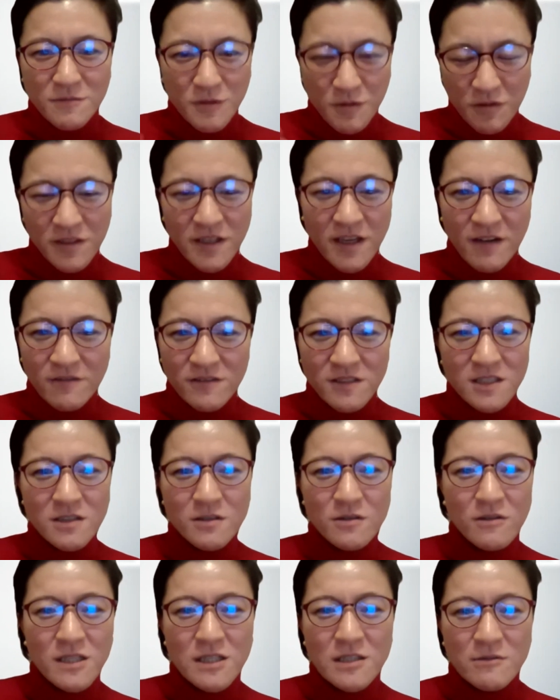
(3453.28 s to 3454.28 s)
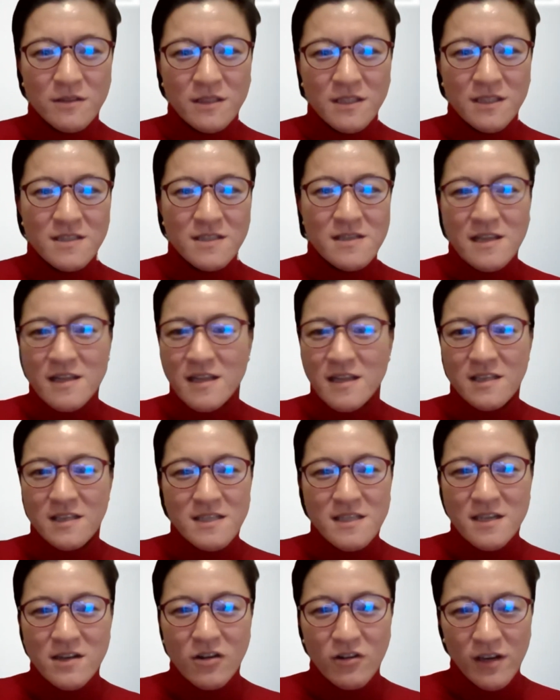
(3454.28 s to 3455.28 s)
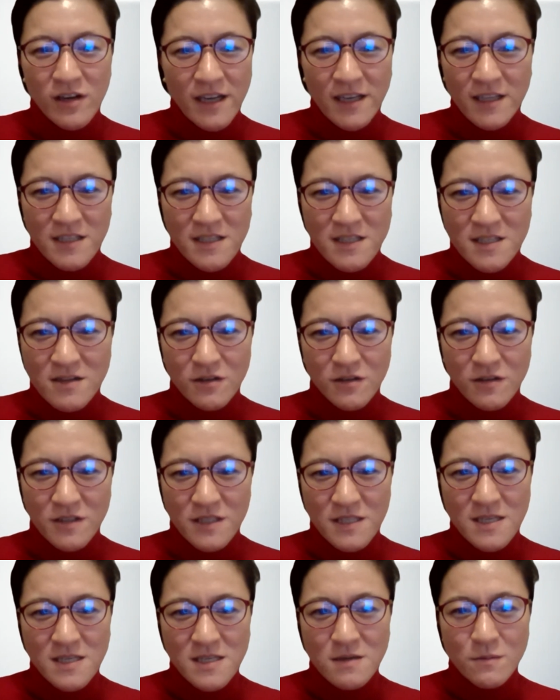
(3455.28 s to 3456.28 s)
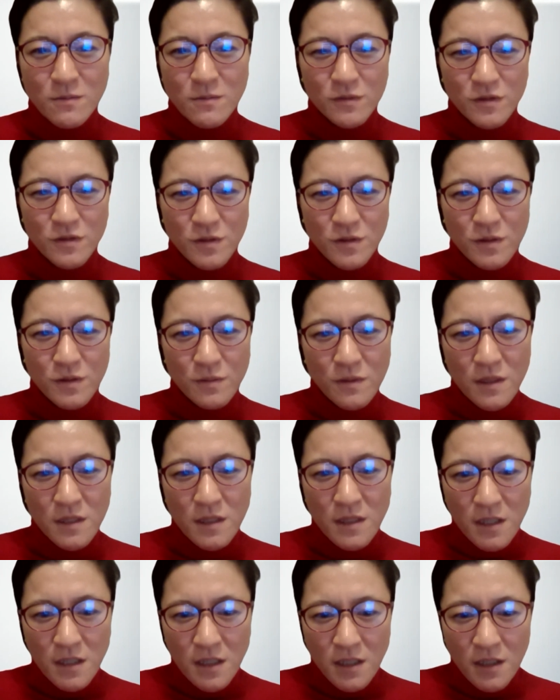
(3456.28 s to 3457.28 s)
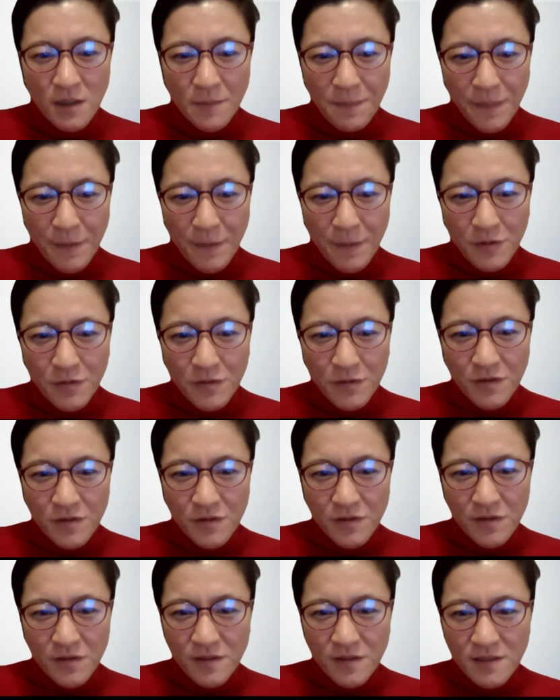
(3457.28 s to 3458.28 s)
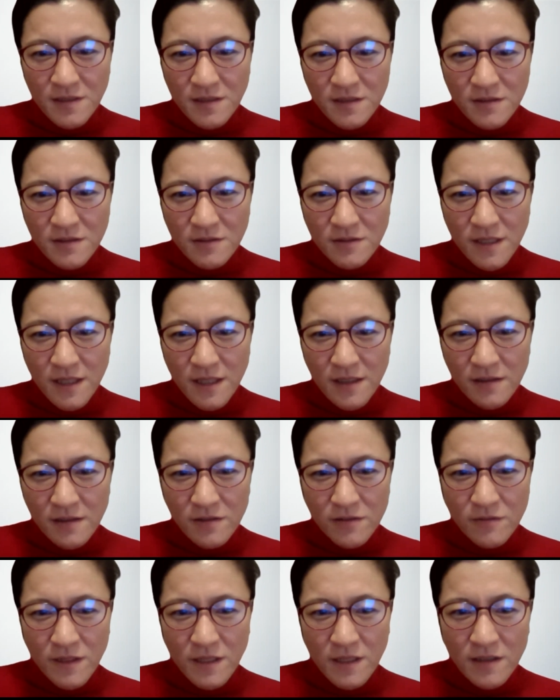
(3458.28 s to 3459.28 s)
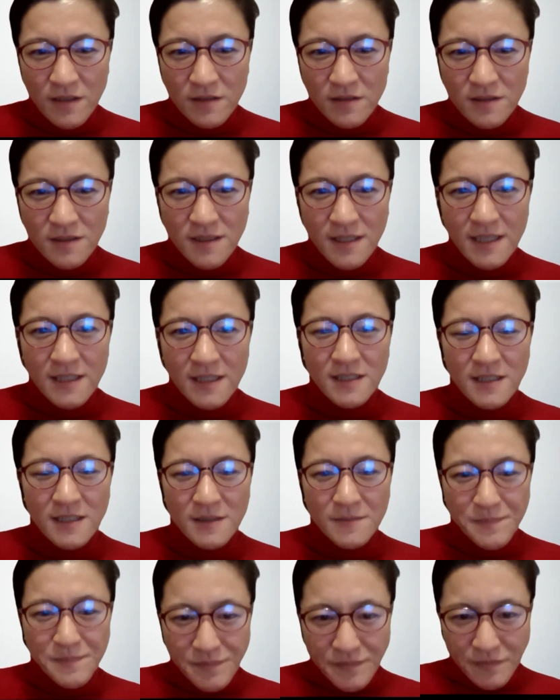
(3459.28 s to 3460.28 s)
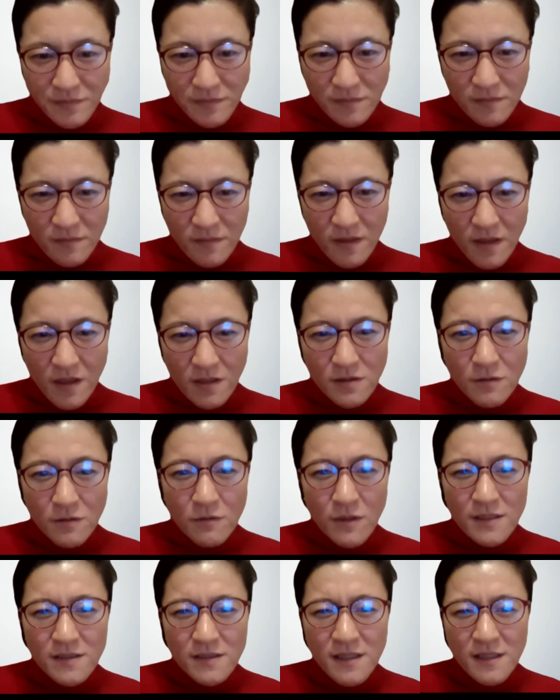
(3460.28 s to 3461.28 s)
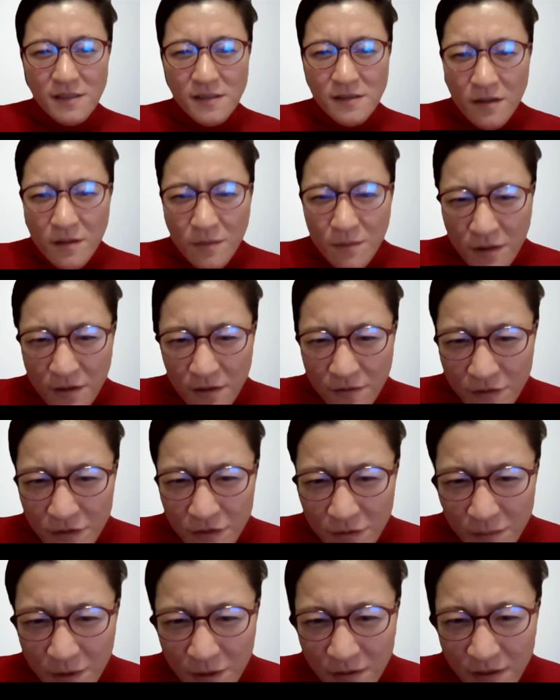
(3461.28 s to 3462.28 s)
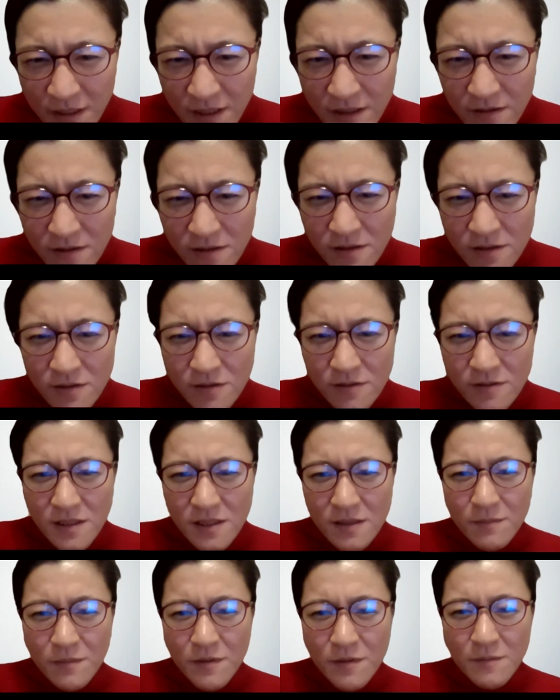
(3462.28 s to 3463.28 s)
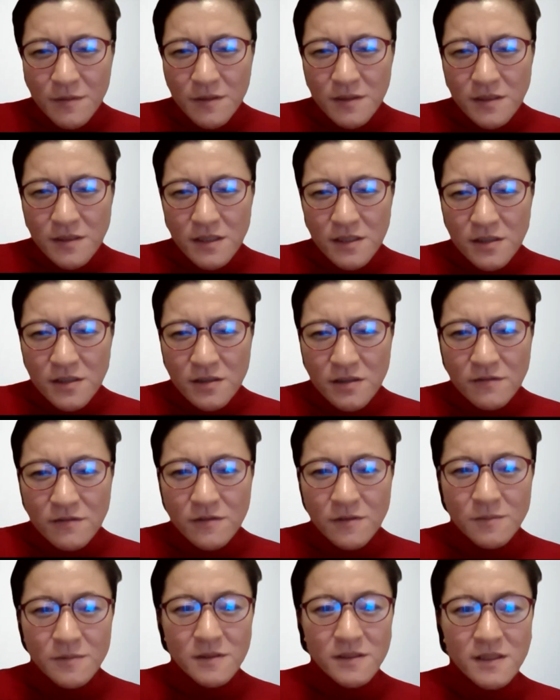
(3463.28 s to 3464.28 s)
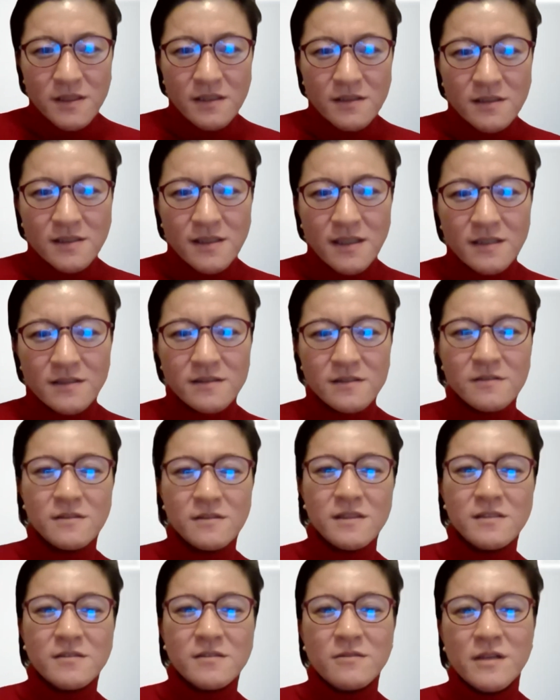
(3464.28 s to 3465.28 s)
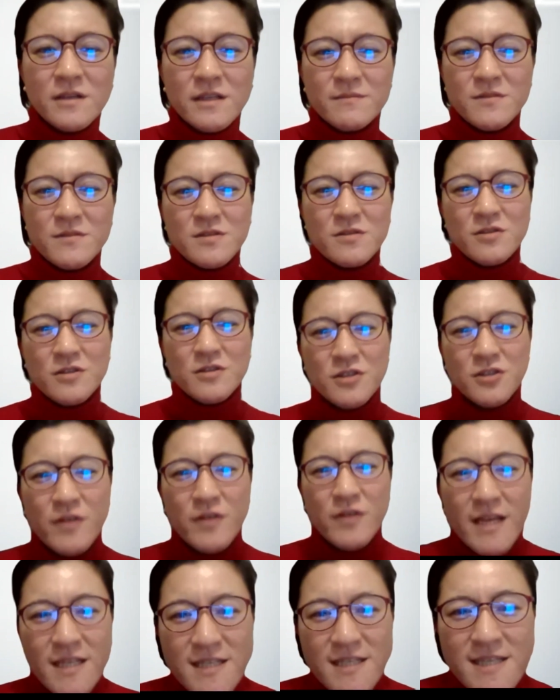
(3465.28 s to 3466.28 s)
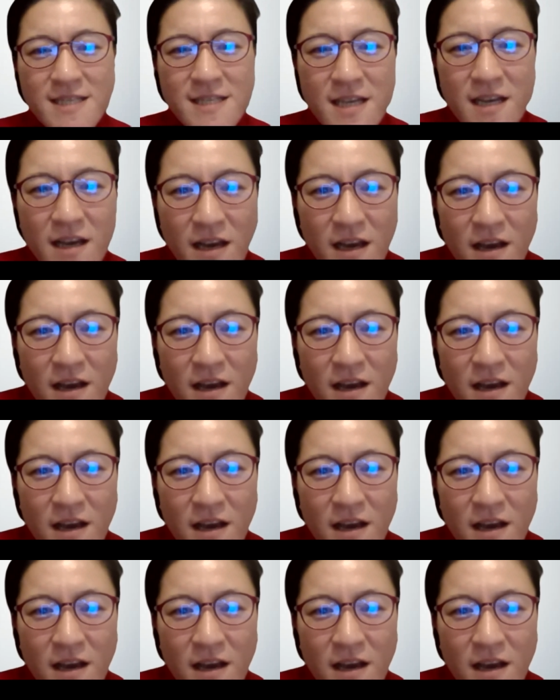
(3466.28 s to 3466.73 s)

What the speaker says: don't have digital literacy, then anything online is not accessible to you, or you cannot really understand it. So what are some of the barriers to the implementation of open science that UNESCO aims to address?